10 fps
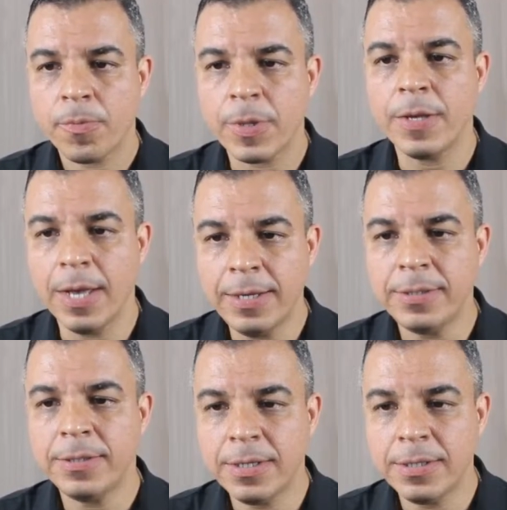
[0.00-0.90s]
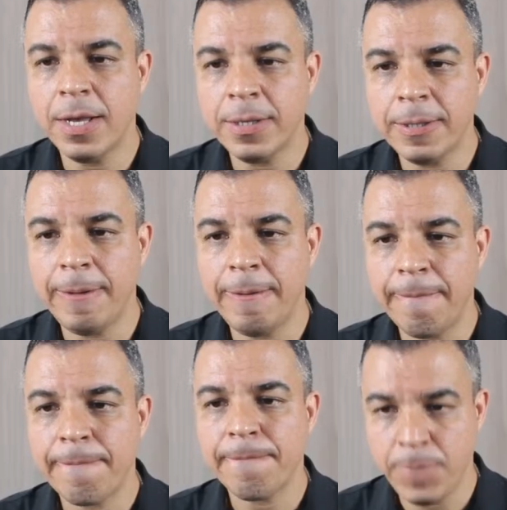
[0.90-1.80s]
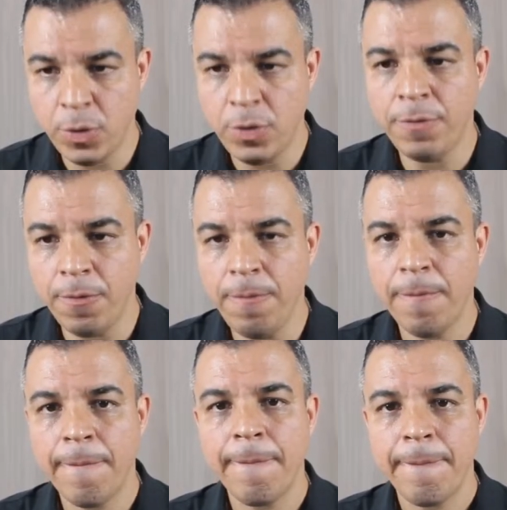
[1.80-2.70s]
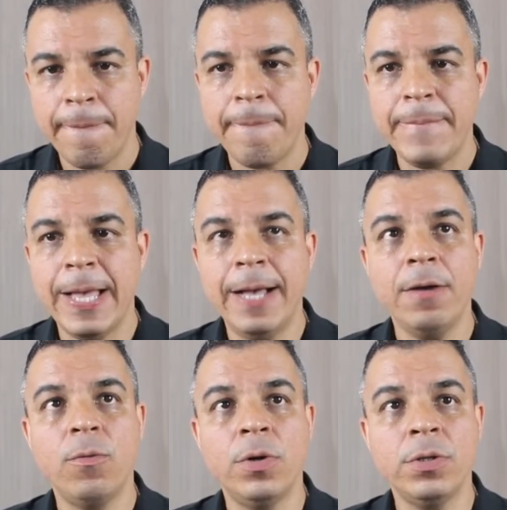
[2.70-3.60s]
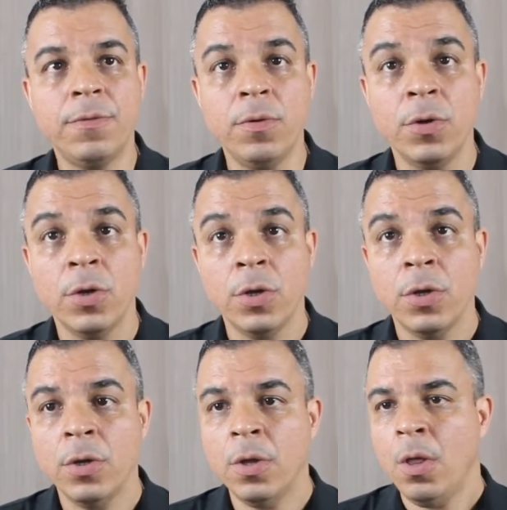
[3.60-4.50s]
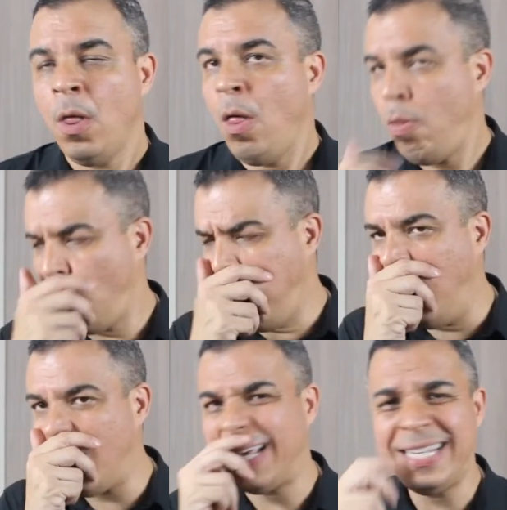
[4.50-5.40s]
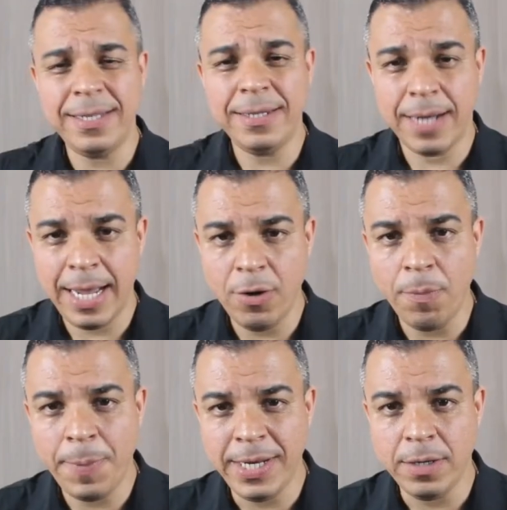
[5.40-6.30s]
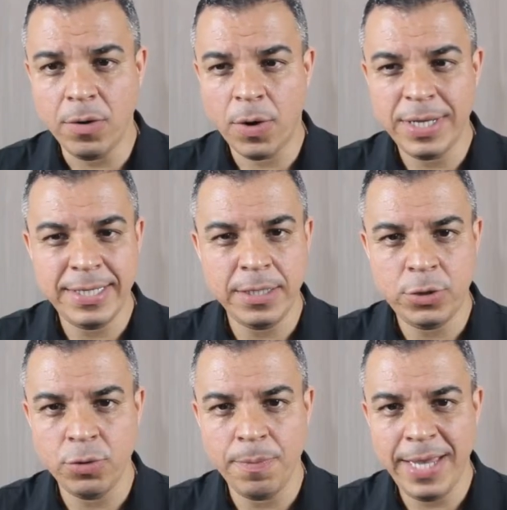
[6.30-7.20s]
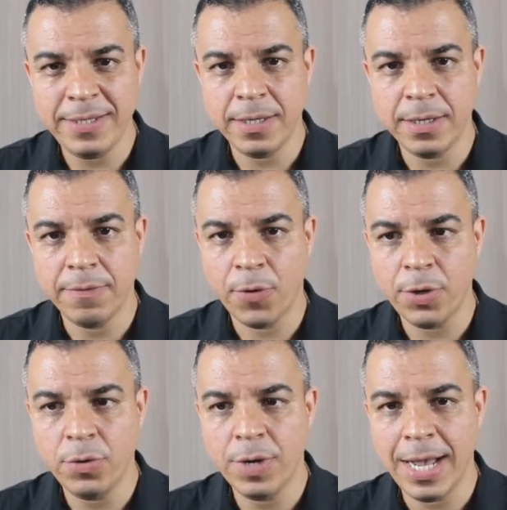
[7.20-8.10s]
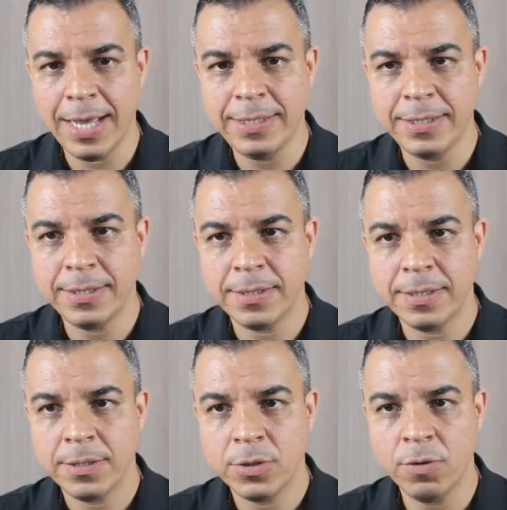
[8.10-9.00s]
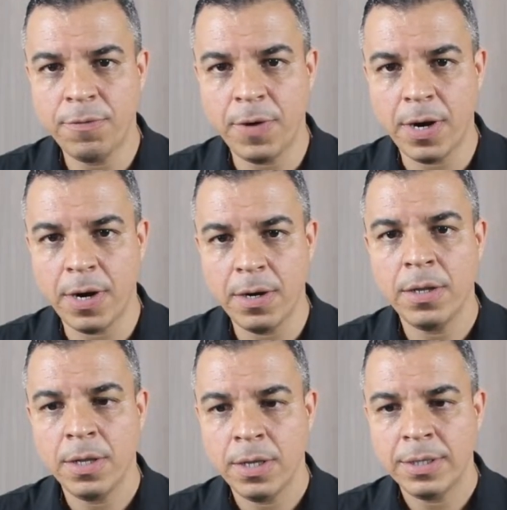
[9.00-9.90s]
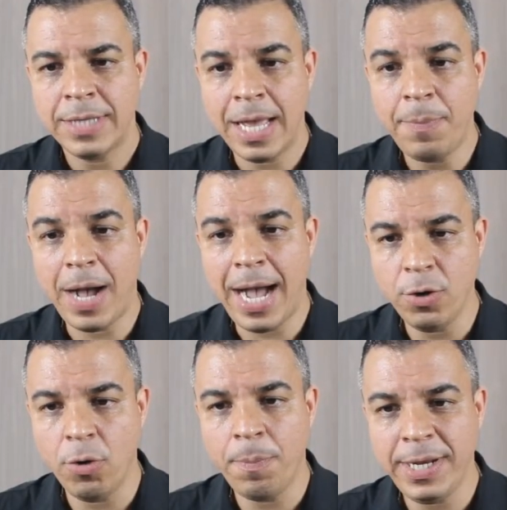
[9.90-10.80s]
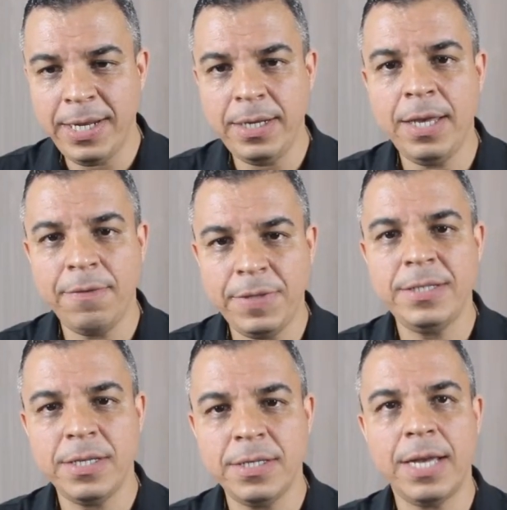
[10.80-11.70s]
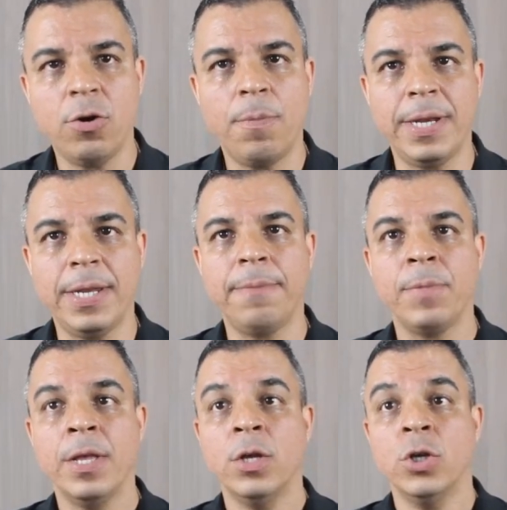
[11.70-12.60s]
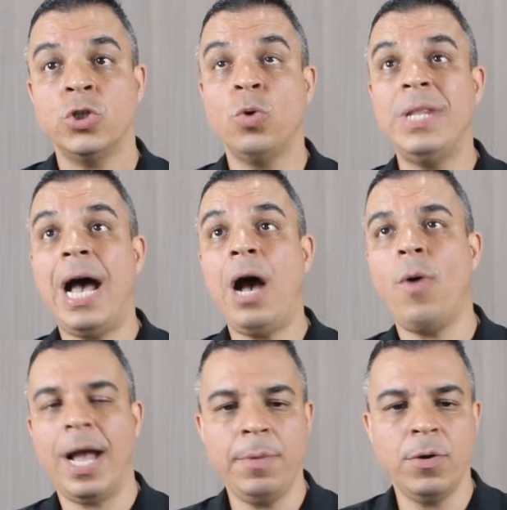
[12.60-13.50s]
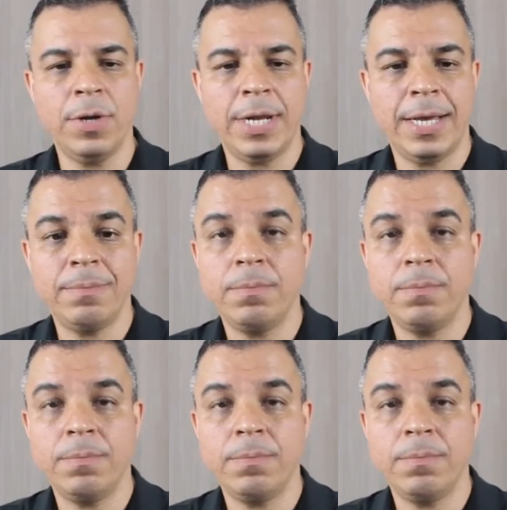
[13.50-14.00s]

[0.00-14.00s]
Yes, exactly. Beautiful. Yeah, wonderful. Is it eye-opening or is it too basic for you guys so far? Type eye-opening if this is eye-opening. So now I'm gonna